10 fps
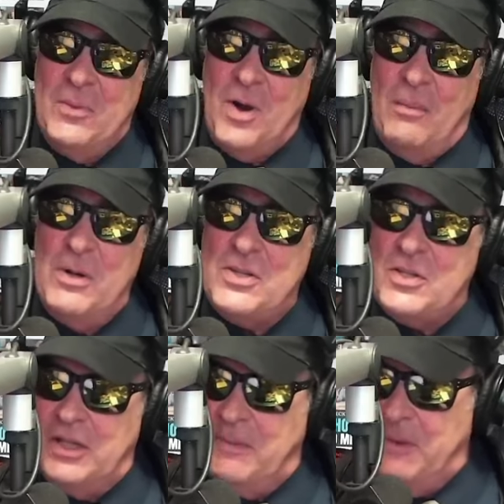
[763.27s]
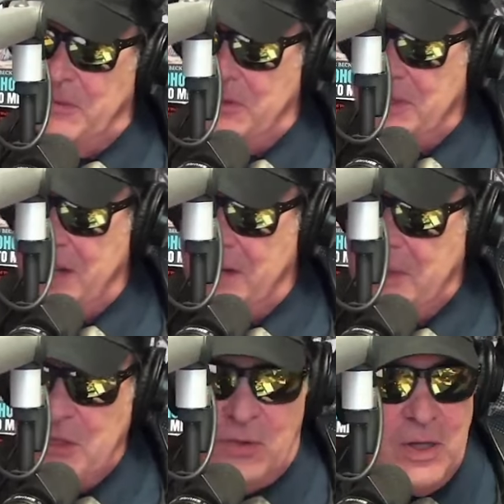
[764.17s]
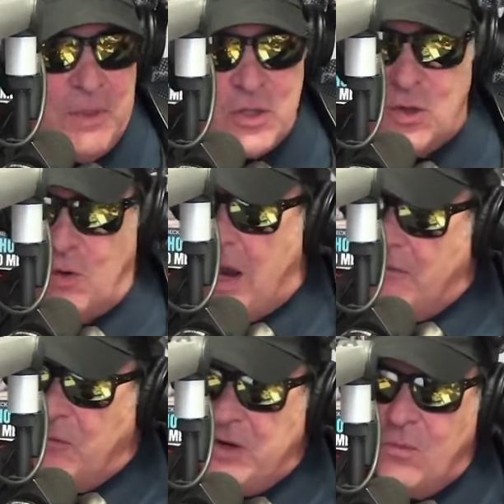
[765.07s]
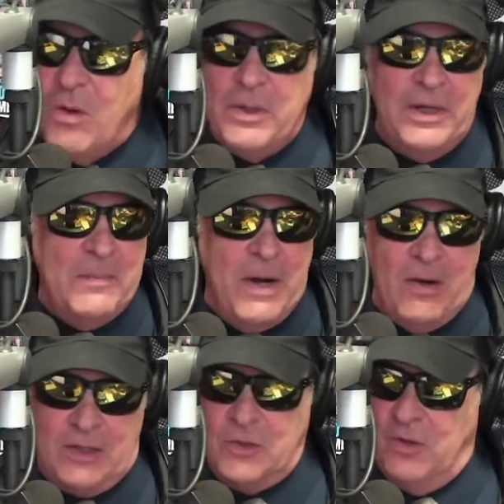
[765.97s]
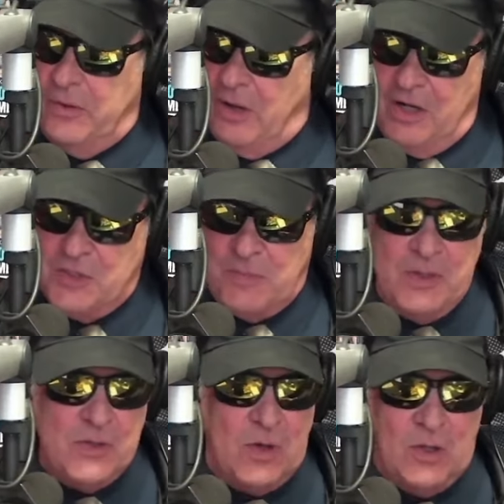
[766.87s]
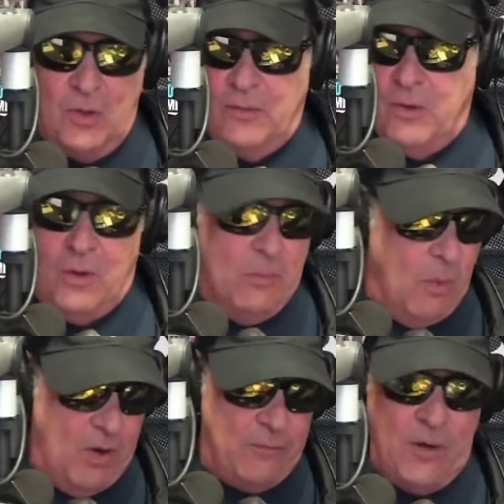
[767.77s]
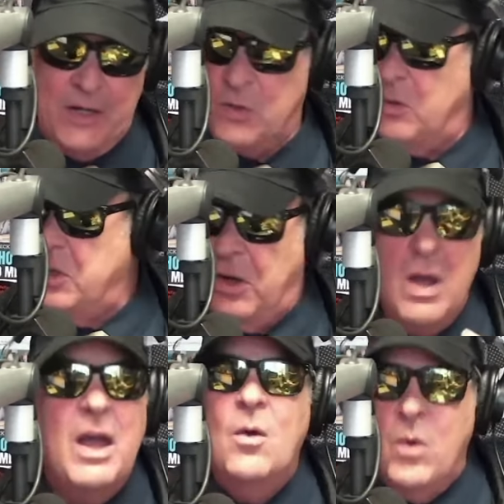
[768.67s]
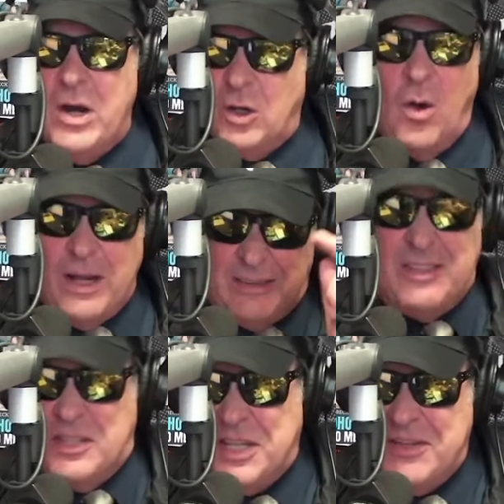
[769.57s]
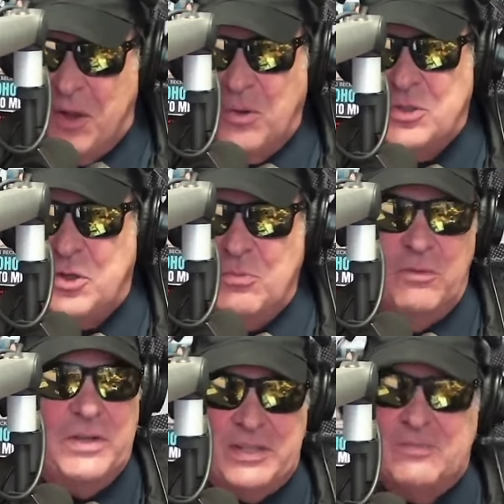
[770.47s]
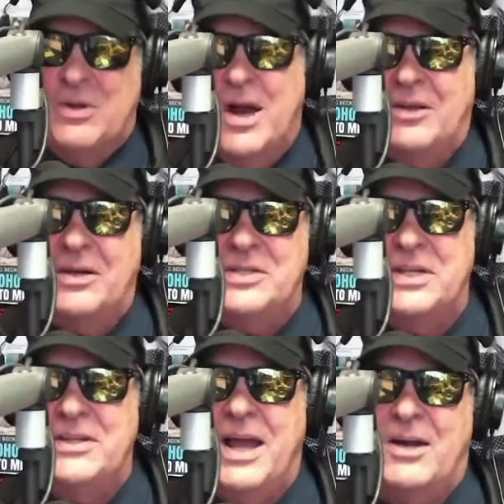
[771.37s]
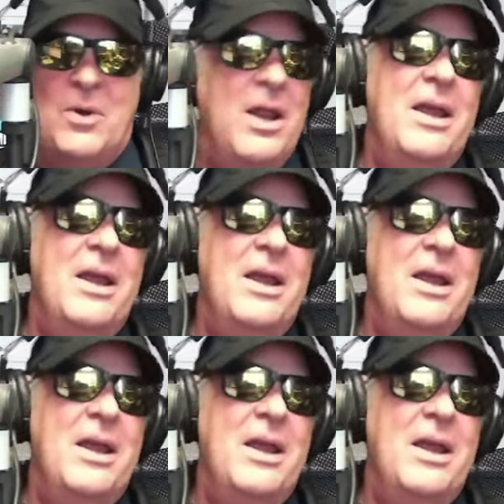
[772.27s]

Roberts, Sleeping with the Enemy. You can be sure every woman in America told their husbands or boyfriends or, you know, we're going to see those two movies. We're not going to see the Aykroyd.